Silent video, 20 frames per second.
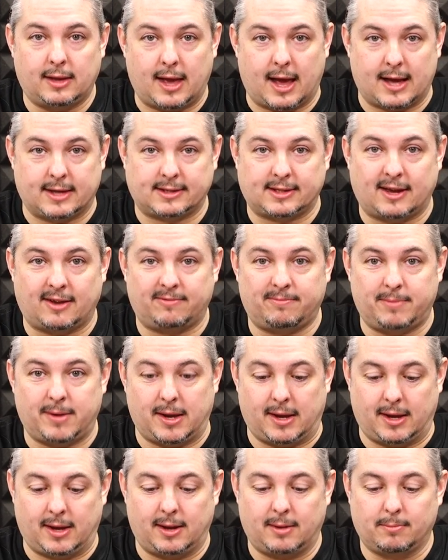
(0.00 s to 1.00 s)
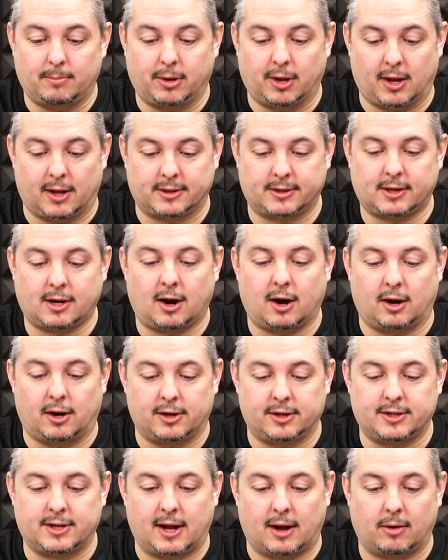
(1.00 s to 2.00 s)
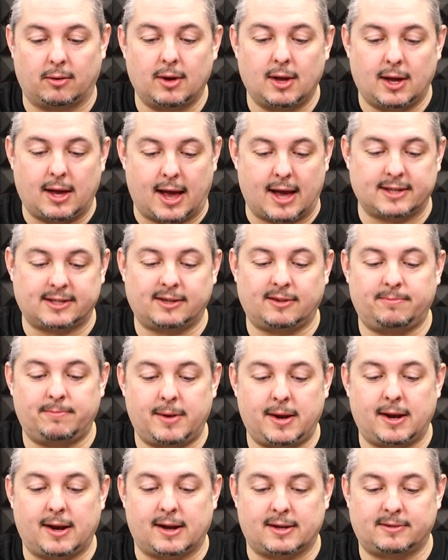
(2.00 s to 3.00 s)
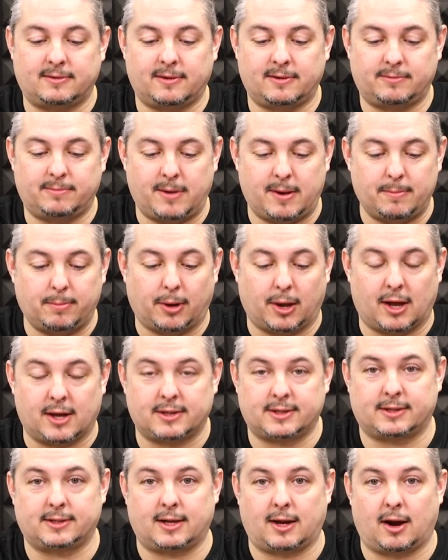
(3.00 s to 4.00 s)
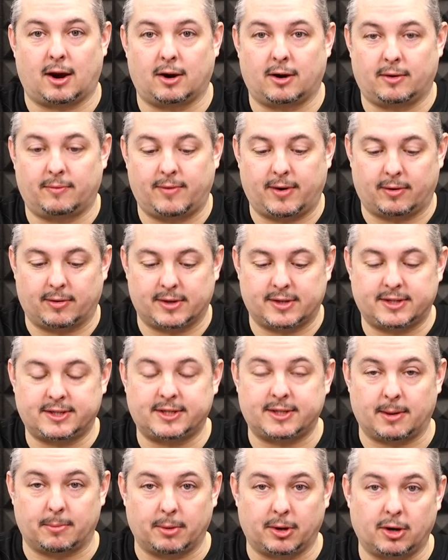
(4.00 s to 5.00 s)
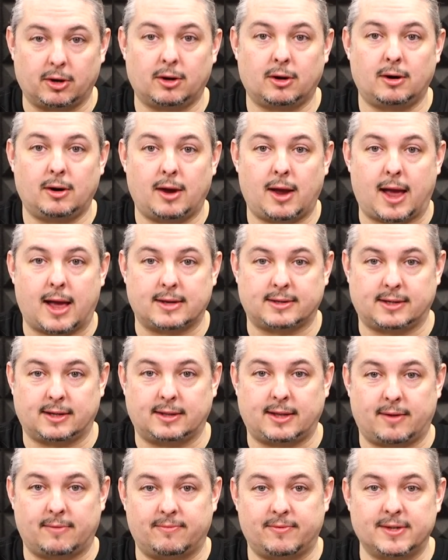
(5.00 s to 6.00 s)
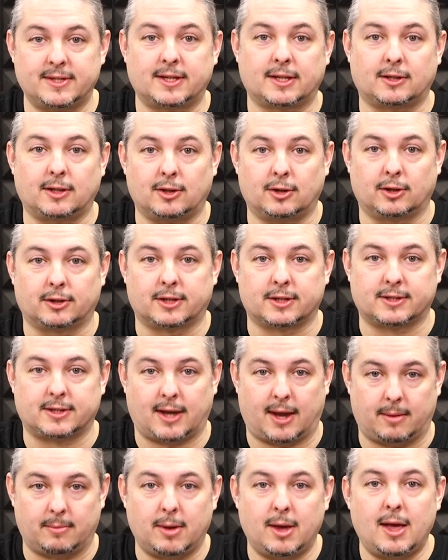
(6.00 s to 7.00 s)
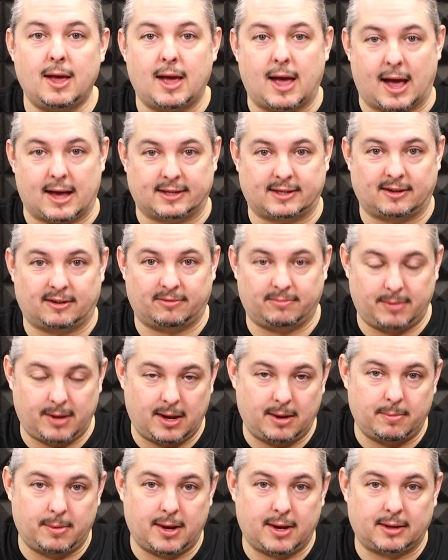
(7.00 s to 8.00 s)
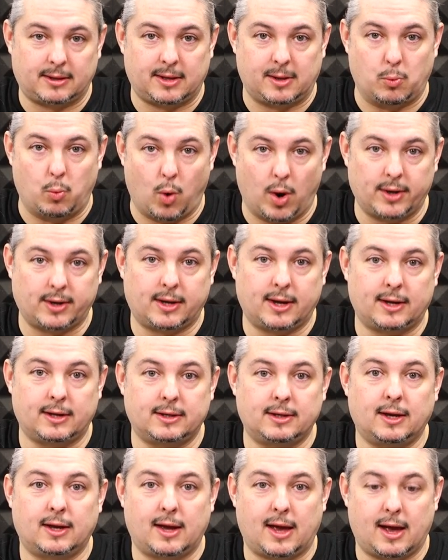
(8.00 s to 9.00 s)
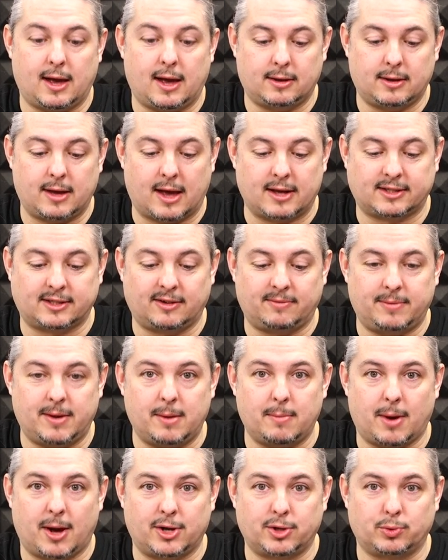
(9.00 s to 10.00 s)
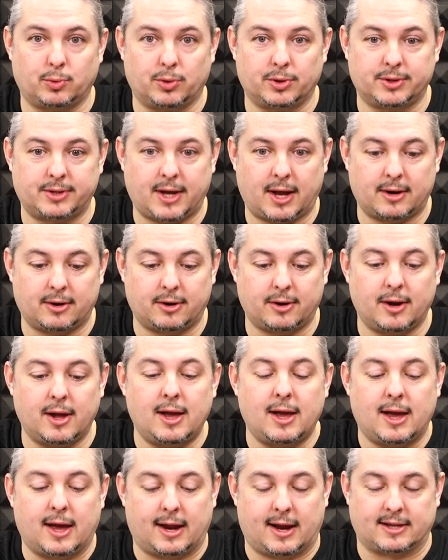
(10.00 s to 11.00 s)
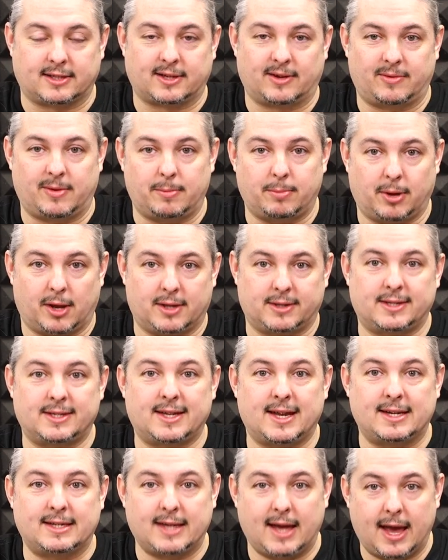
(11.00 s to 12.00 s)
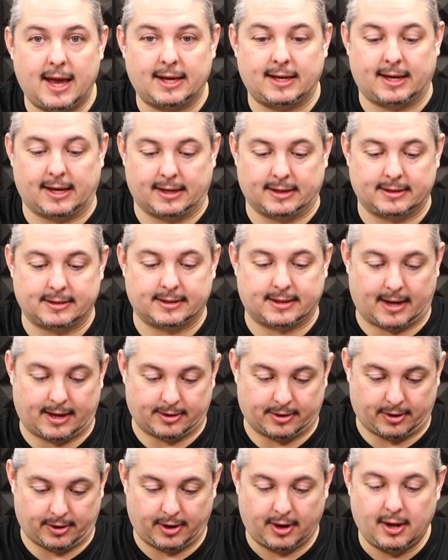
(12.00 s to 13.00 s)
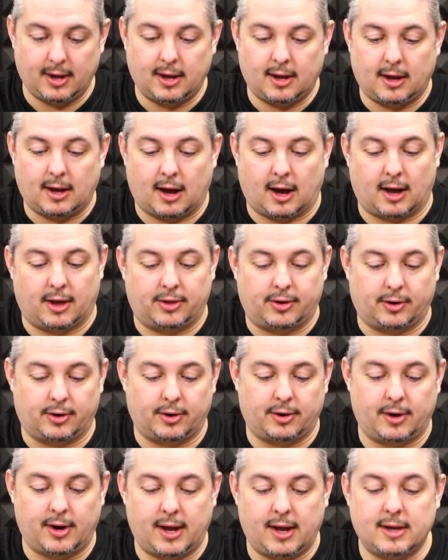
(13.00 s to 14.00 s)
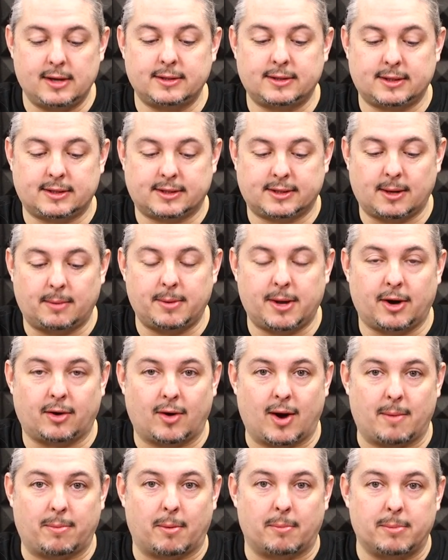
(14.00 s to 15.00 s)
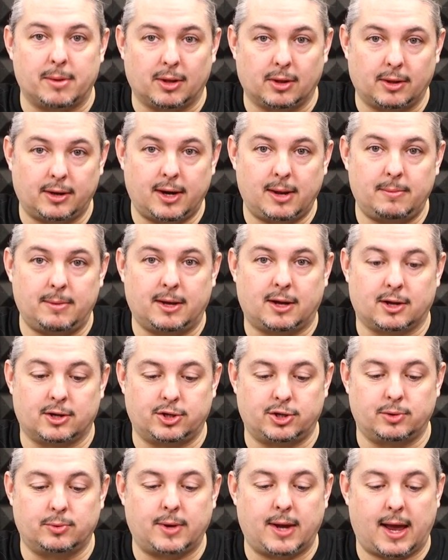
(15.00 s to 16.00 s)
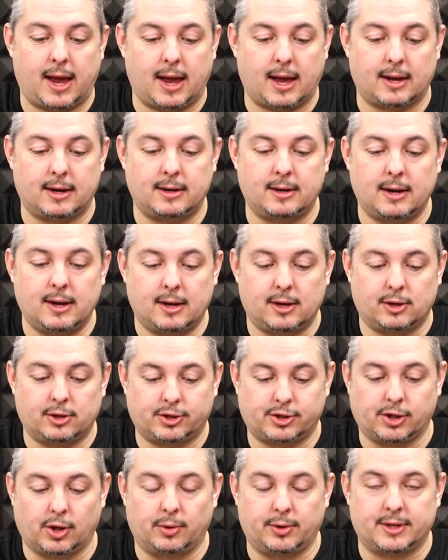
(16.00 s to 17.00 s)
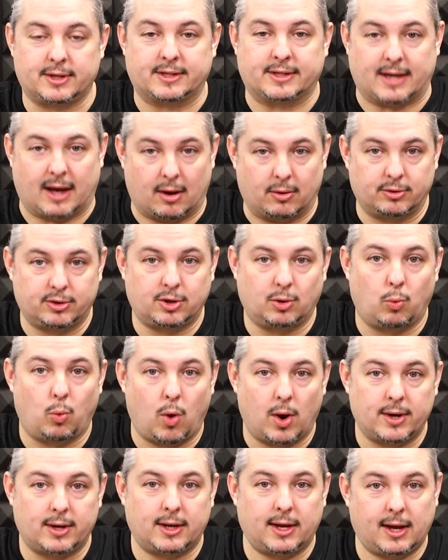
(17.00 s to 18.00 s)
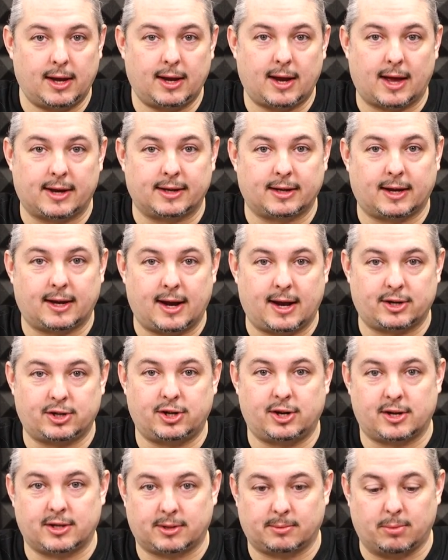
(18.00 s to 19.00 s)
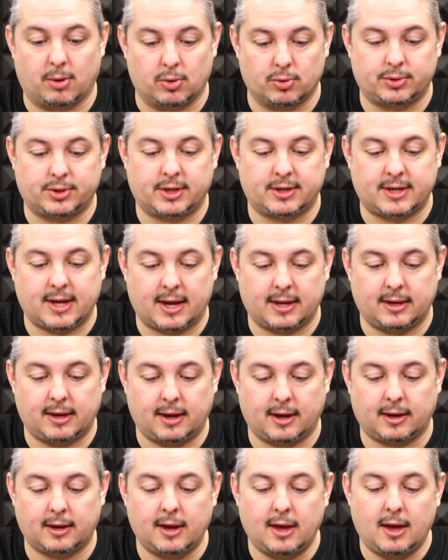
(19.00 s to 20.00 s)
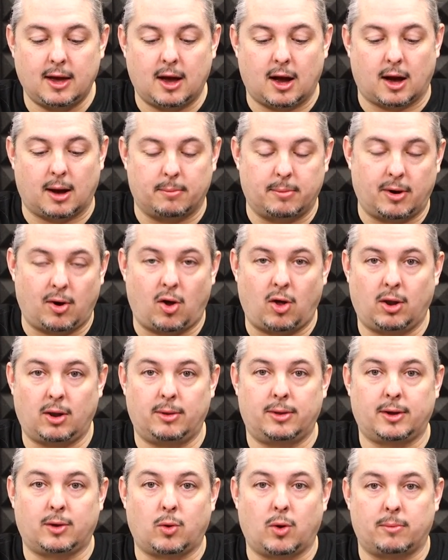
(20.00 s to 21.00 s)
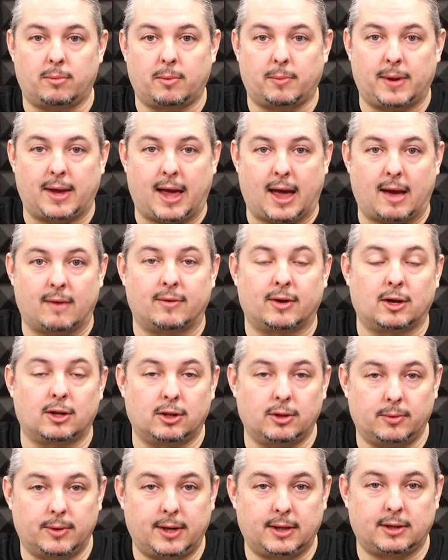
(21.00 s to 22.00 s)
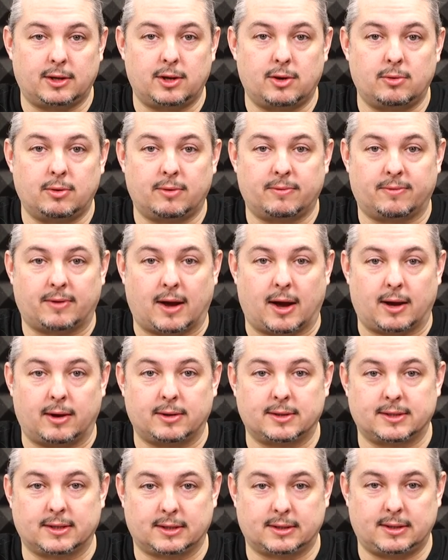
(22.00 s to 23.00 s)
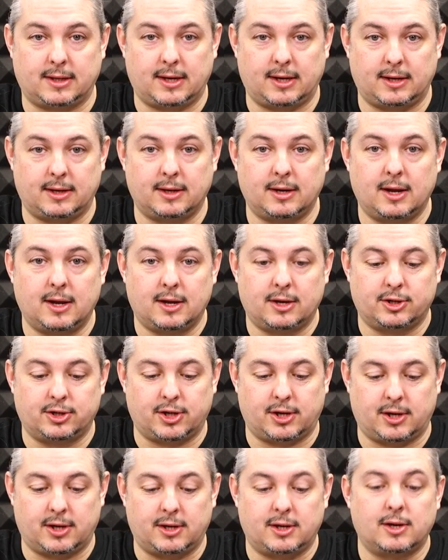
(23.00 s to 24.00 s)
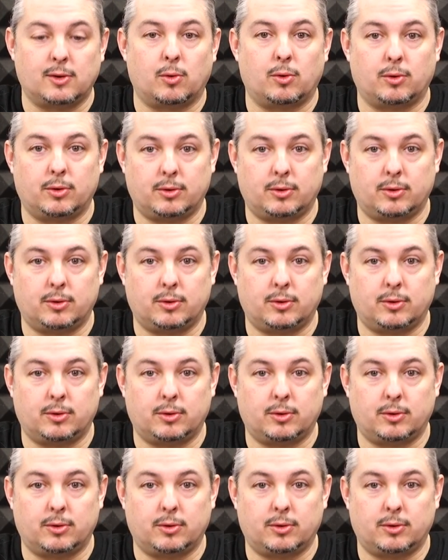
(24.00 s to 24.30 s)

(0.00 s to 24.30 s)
S F P Plus cards. Now, S F P and S F P Plus are very similar, as in they physically look the same. S F P being the one gig S F P module standard, and S F P Plus is a ten gig standard. Uh, there is some interoperability because you can slow this down to one gig on the connection as opposed to ten gig, uh, but all of the equipment we have, including the Unifi sixteen G